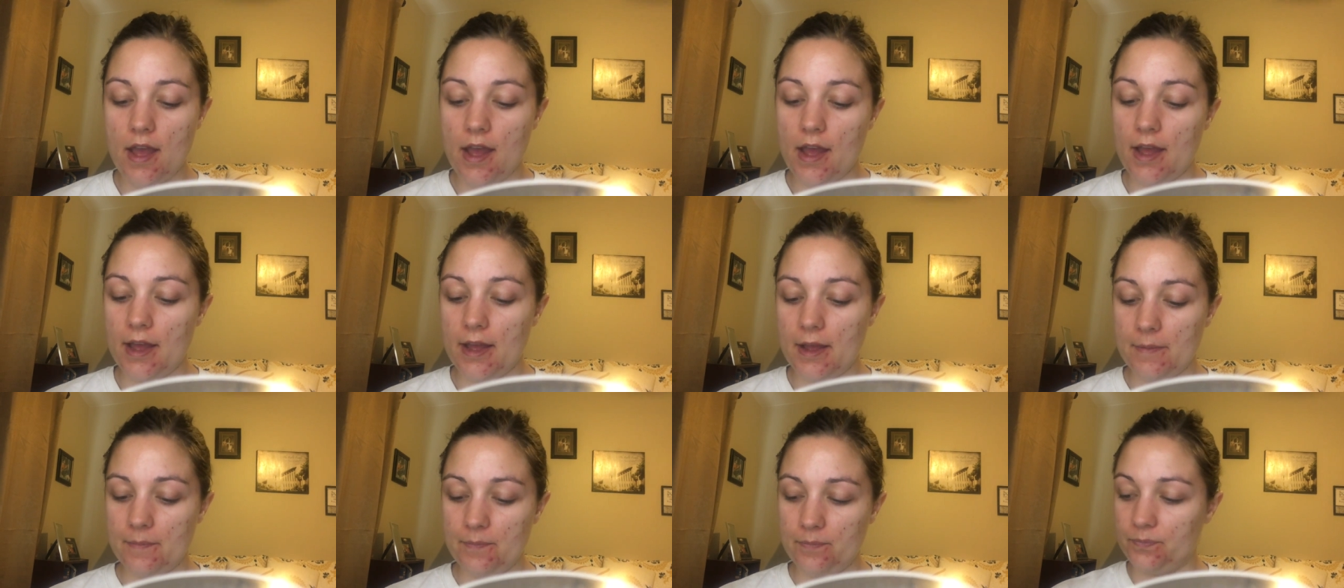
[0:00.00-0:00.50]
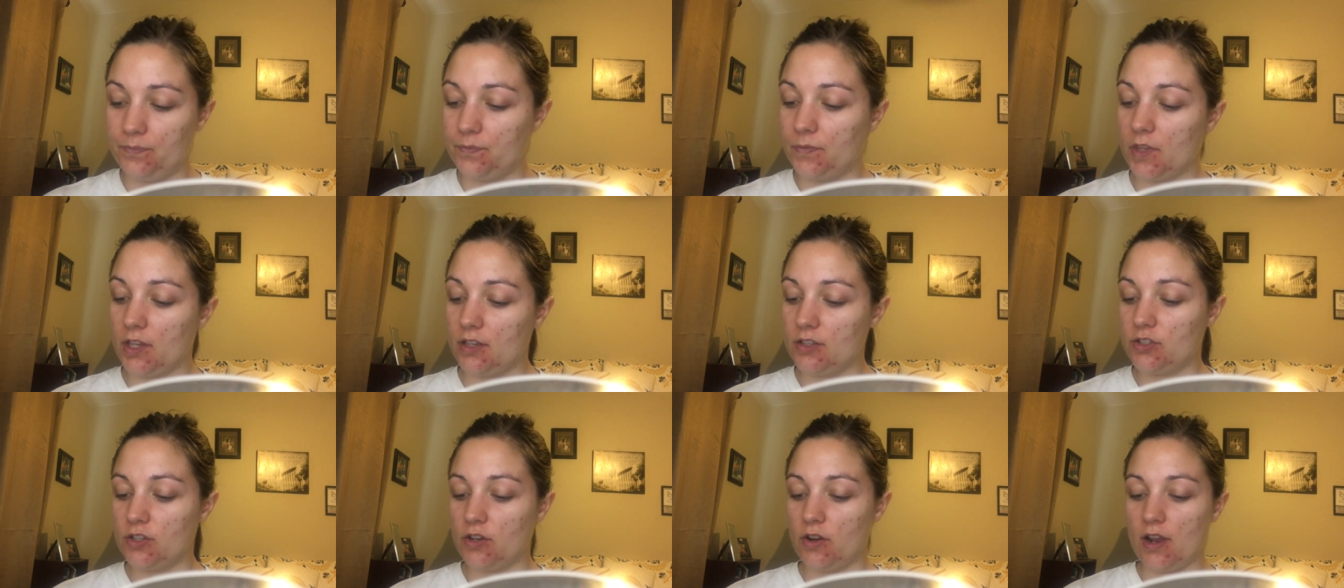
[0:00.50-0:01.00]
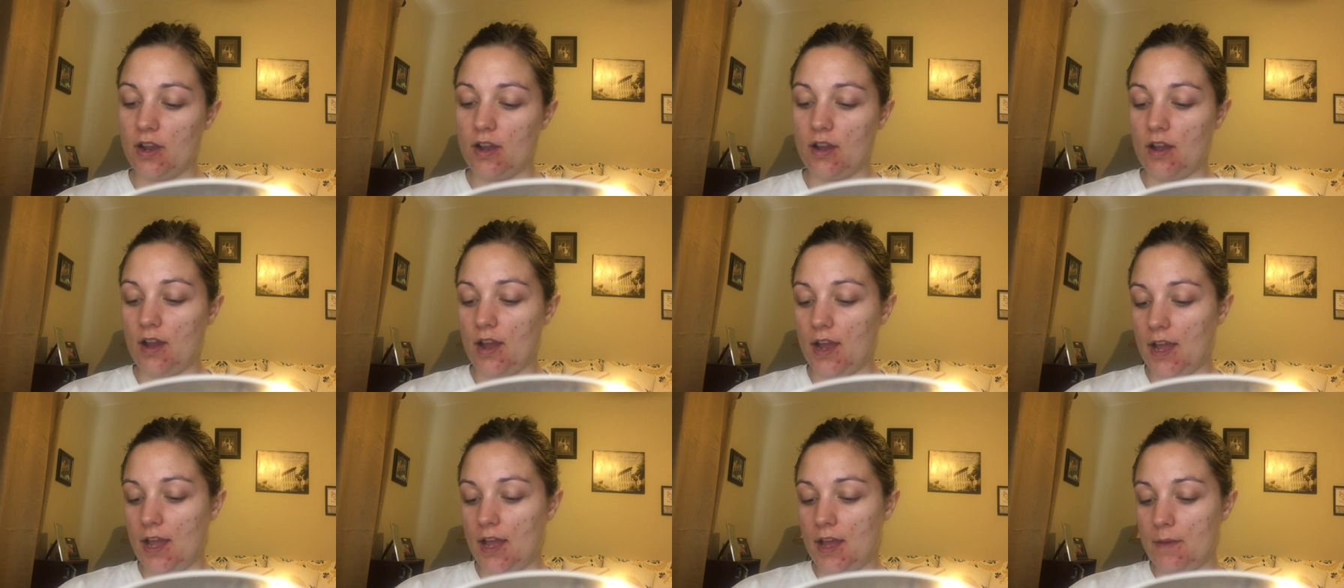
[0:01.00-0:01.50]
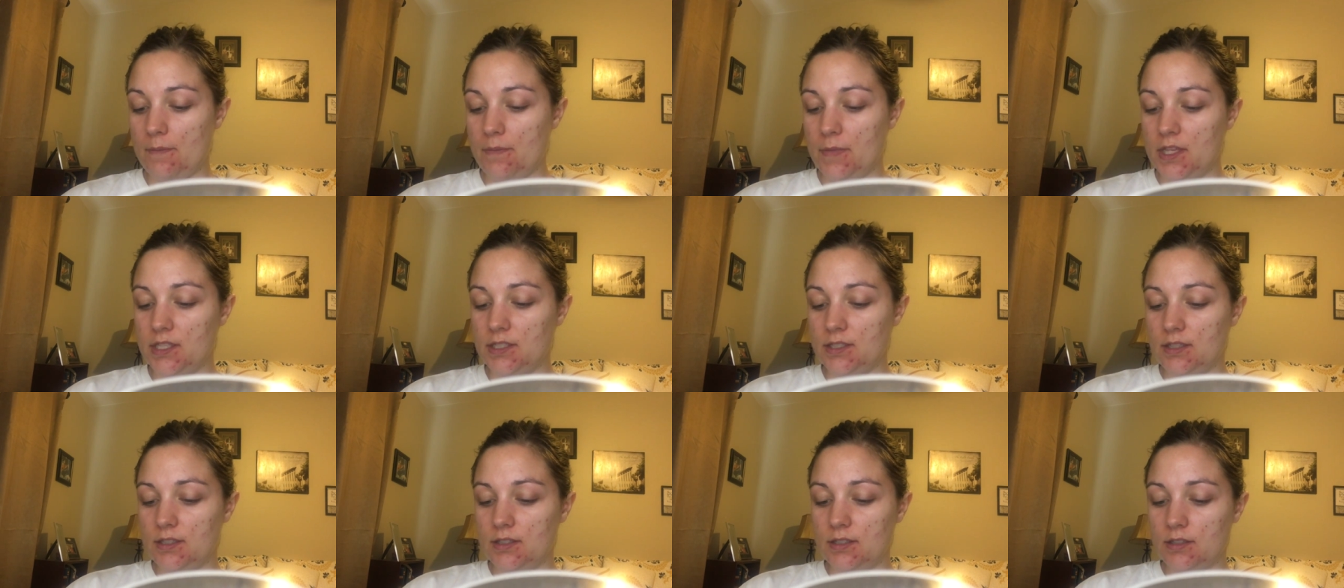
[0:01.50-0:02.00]
Um, so um,
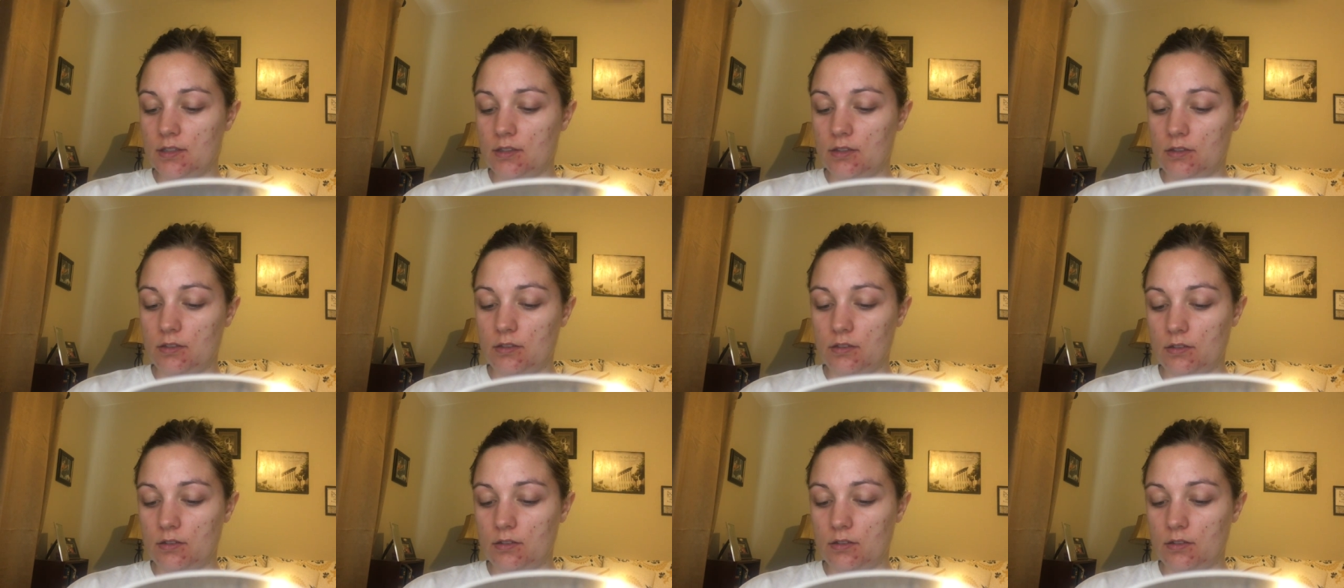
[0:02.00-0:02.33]
this is